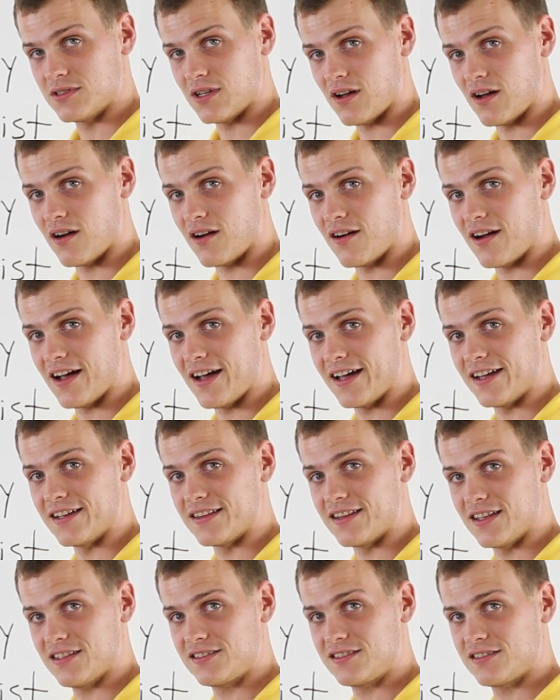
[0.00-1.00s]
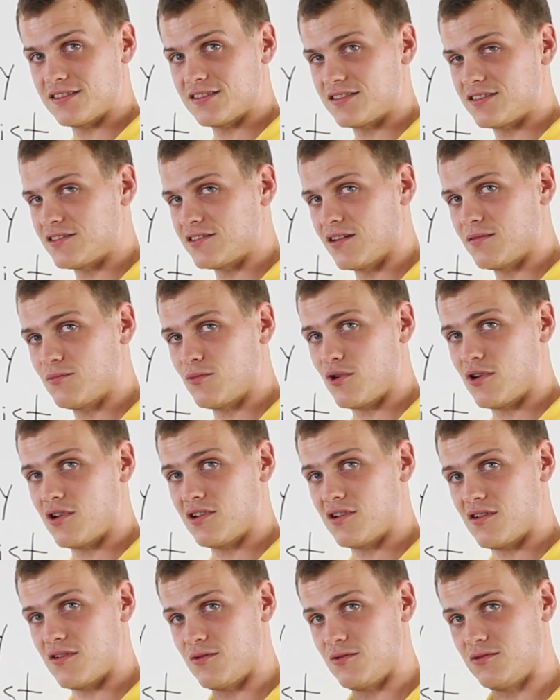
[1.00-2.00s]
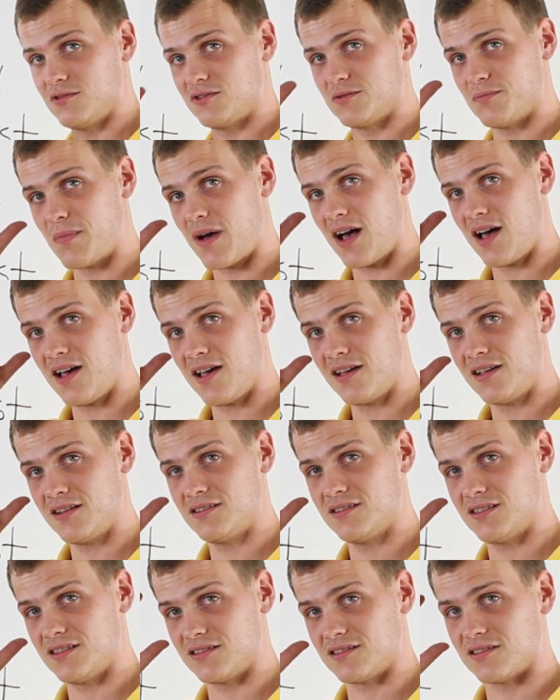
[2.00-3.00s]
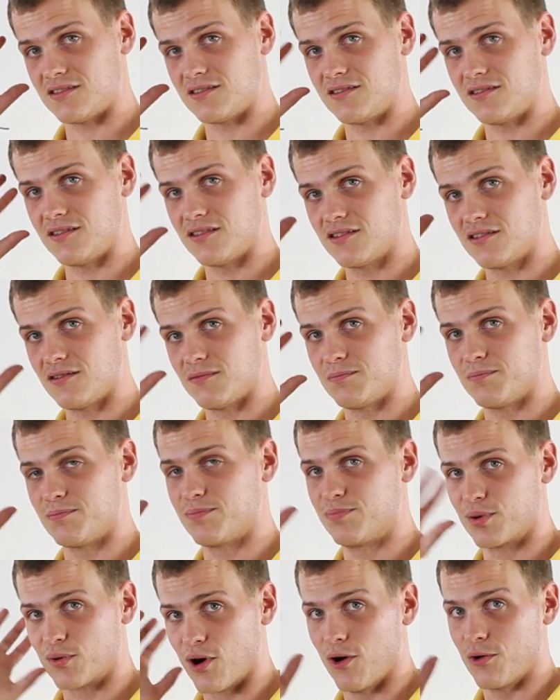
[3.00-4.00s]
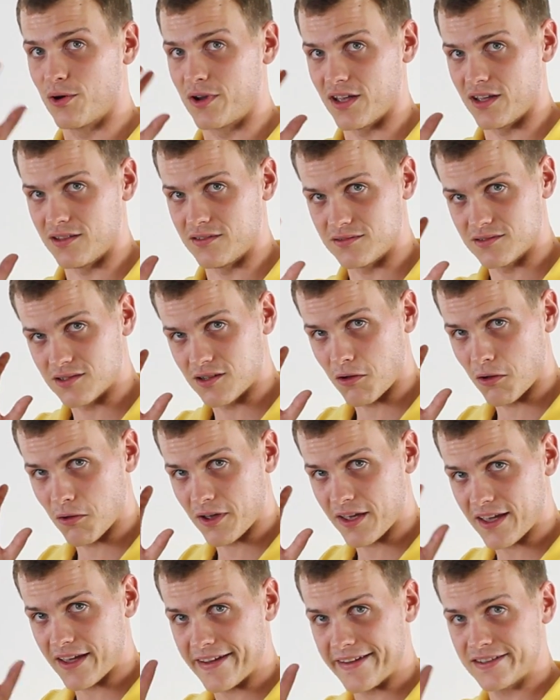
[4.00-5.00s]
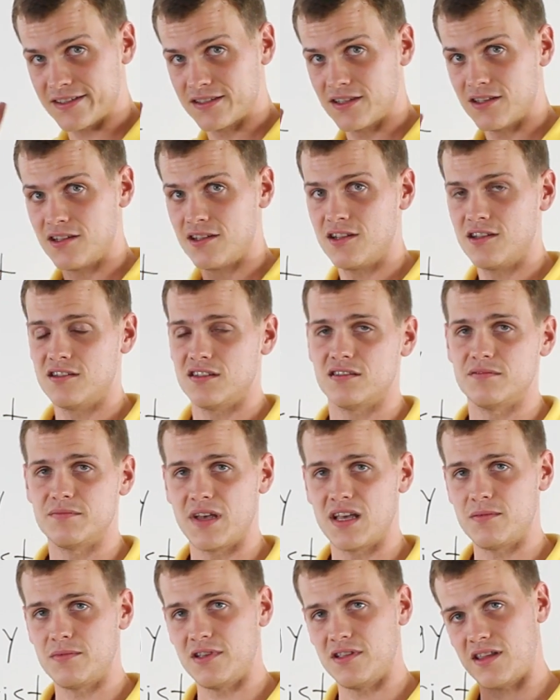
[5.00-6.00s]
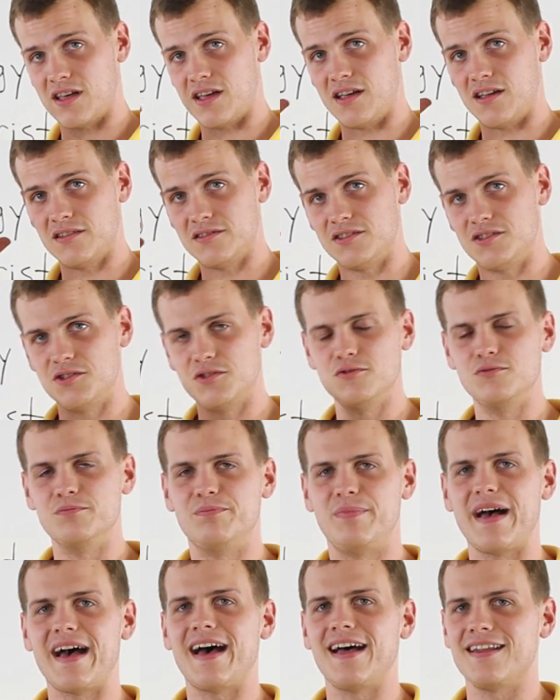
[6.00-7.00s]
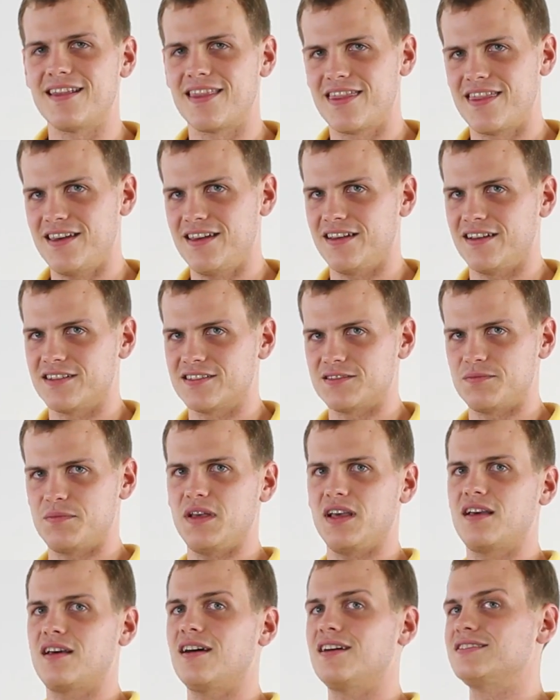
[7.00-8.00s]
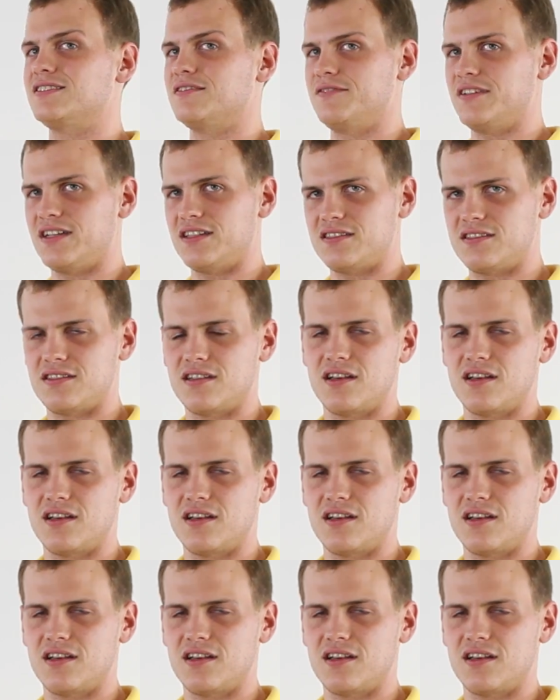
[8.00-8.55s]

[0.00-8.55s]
All right, this is someone whose mind is a little broken, okay? And maybe they do bad things because of it.